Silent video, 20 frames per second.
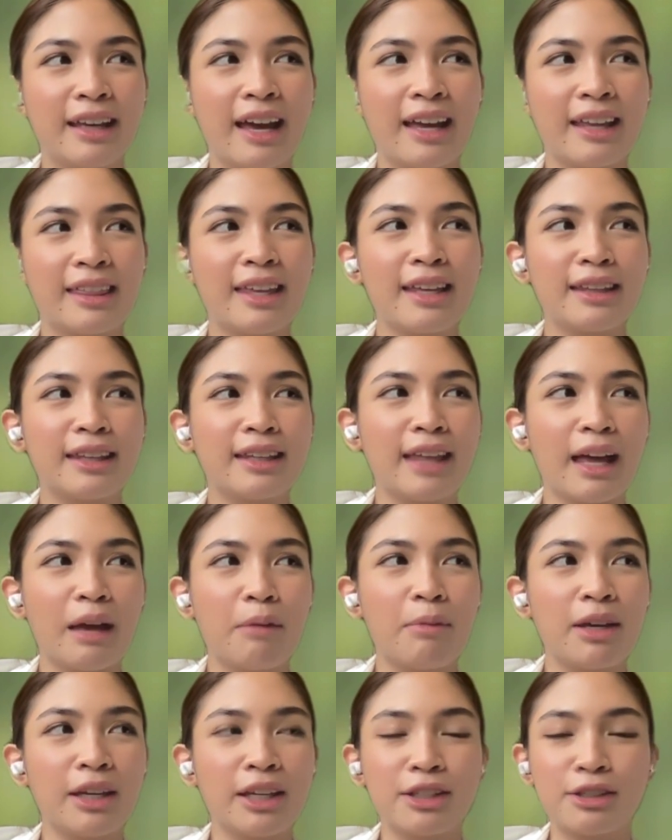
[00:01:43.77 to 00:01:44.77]
I think the
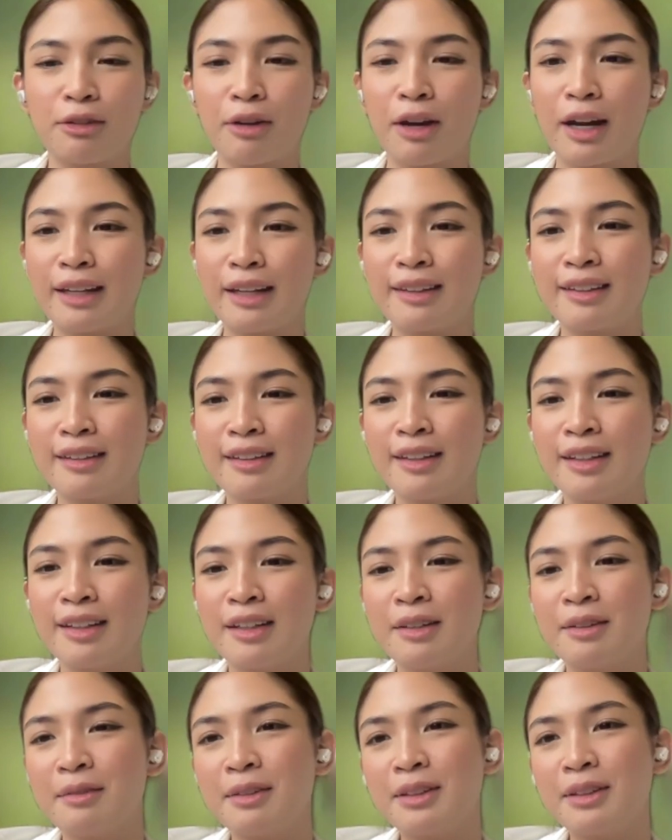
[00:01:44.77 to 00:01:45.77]
timing is right.
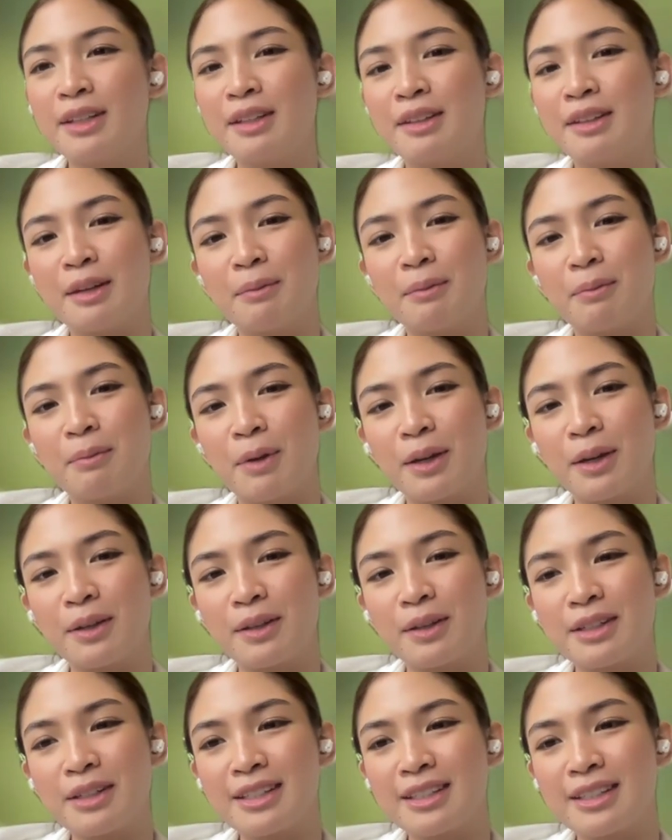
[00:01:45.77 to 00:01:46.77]
What do you think,
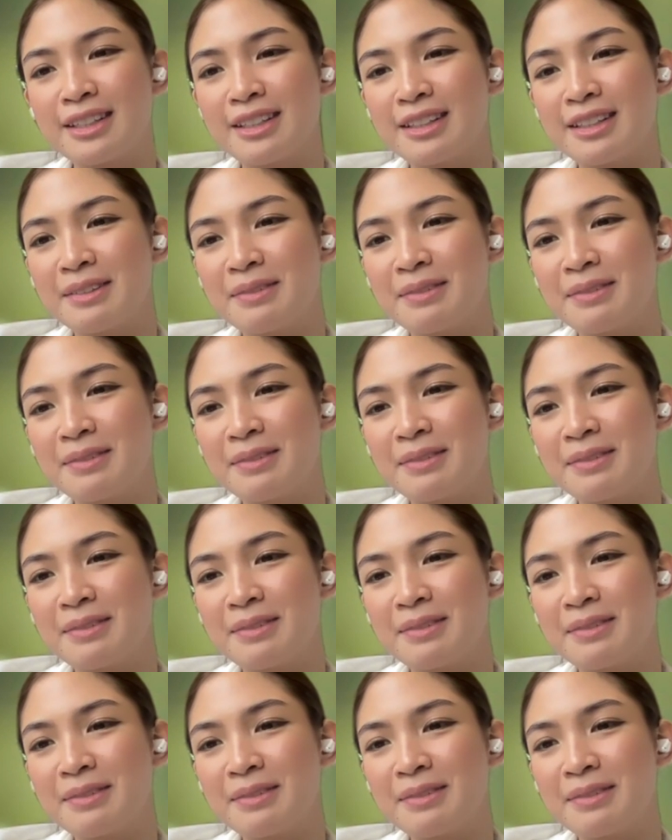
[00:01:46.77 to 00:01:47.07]
Marcus?